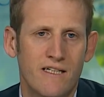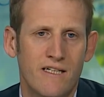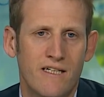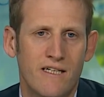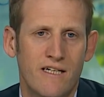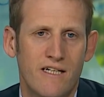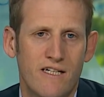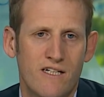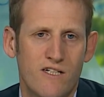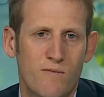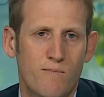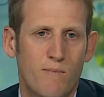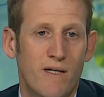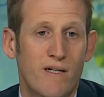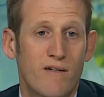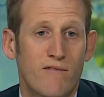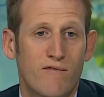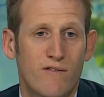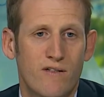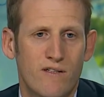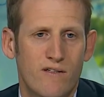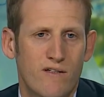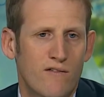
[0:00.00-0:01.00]
has
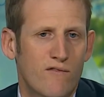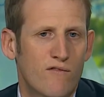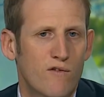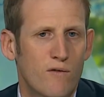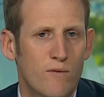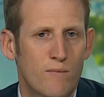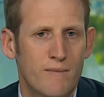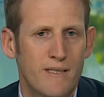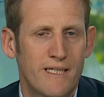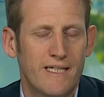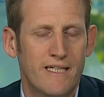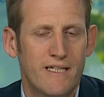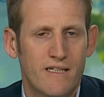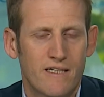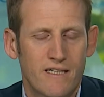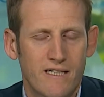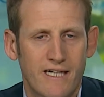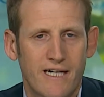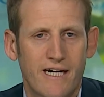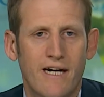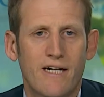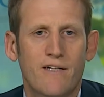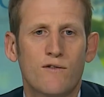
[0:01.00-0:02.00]
benefited from a
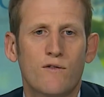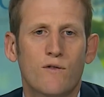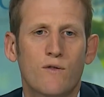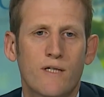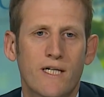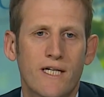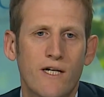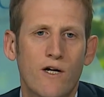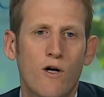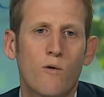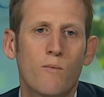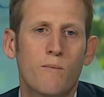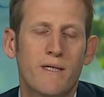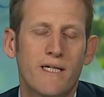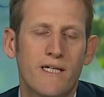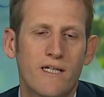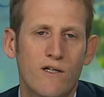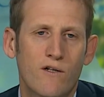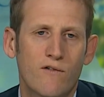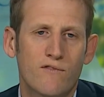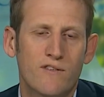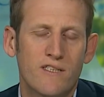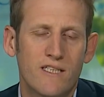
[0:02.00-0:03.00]
gradual reopening
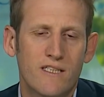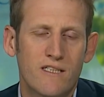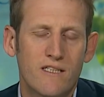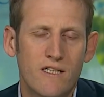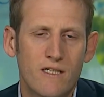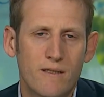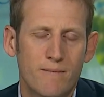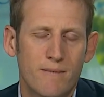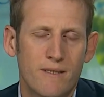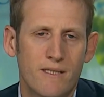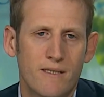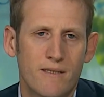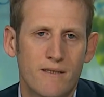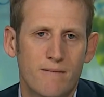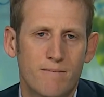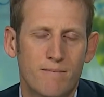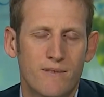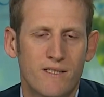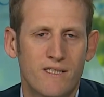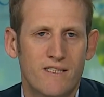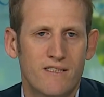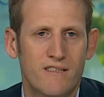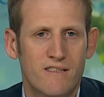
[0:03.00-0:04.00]
of the economy.
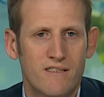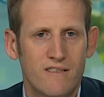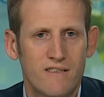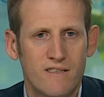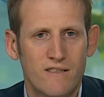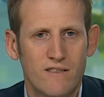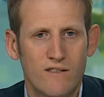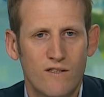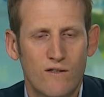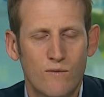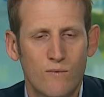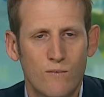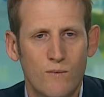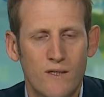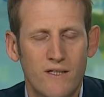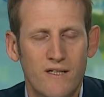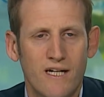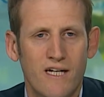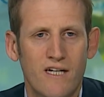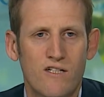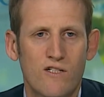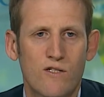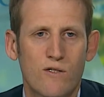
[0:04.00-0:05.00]
But, one
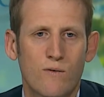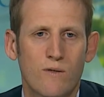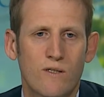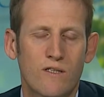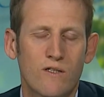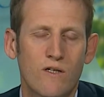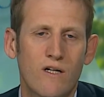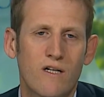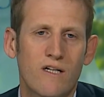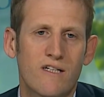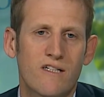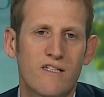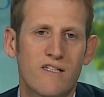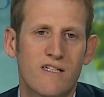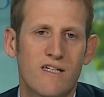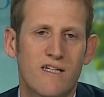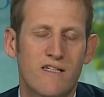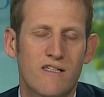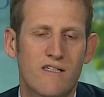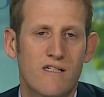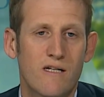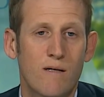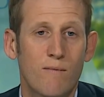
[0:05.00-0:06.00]
has to acknowledge
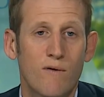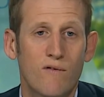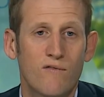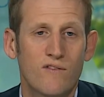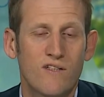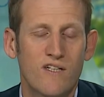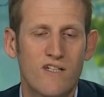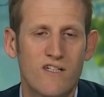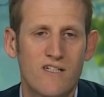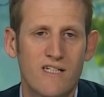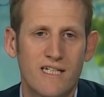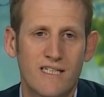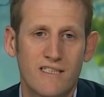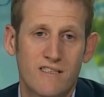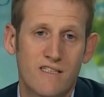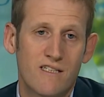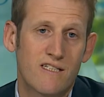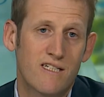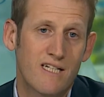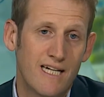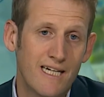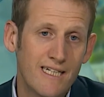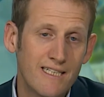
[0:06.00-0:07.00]
that some of these
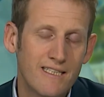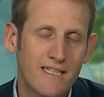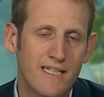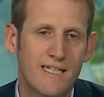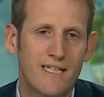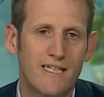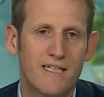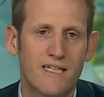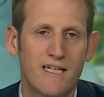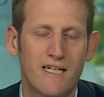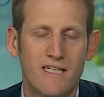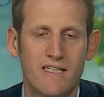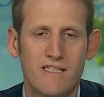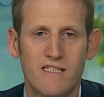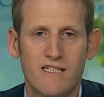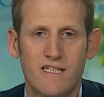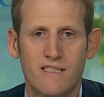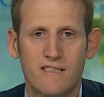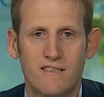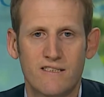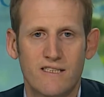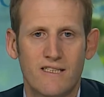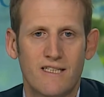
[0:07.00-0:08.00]
sectors, like the airline
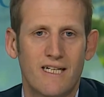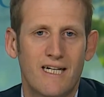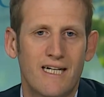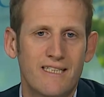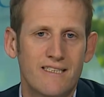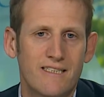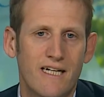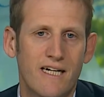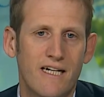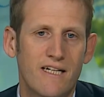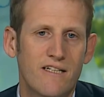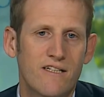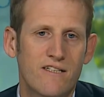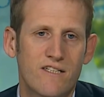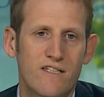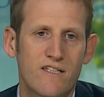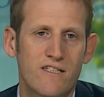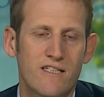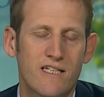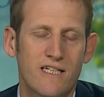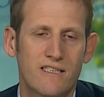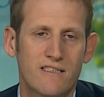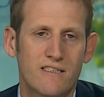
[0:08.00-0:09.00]
sector, like the energy
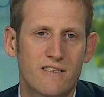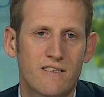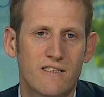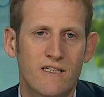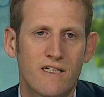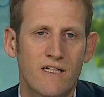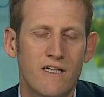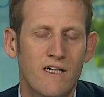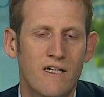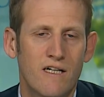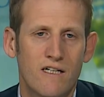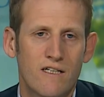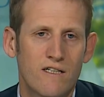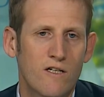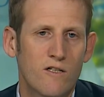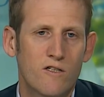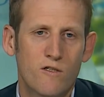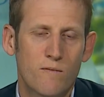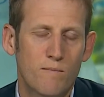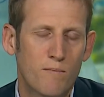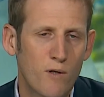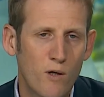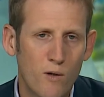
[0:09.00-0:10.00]
sector, are
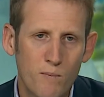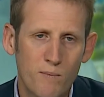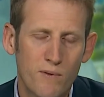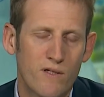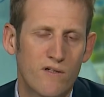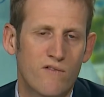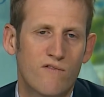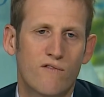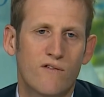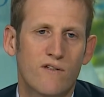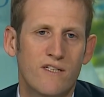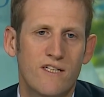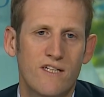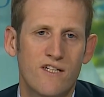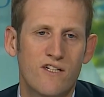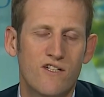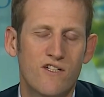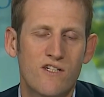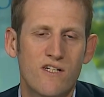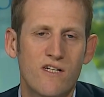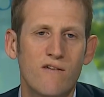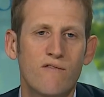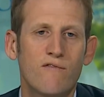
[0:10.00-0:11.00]
not appropriate for
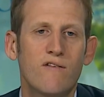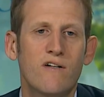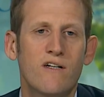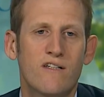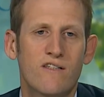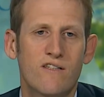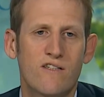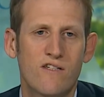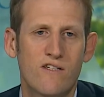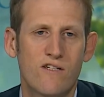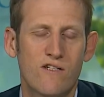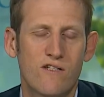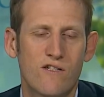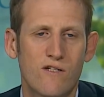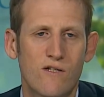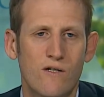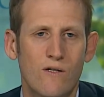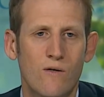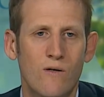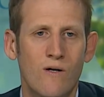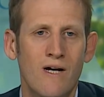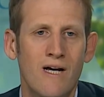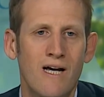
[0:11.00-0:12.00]
ESG funds.
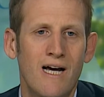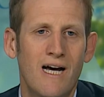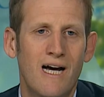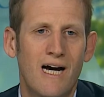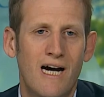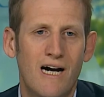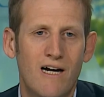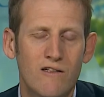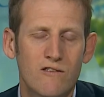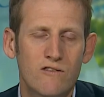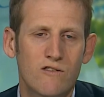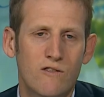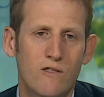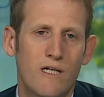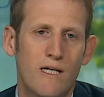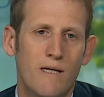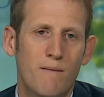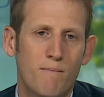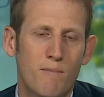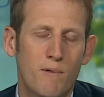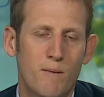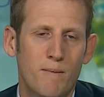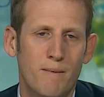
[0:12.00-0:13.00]
So how to
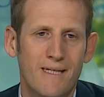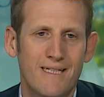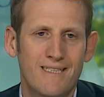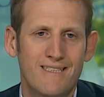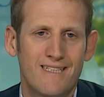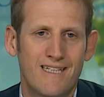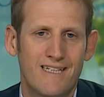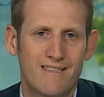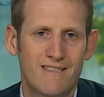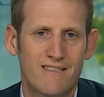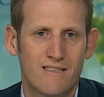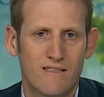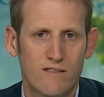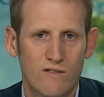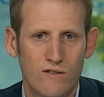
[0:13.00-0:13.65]
implement that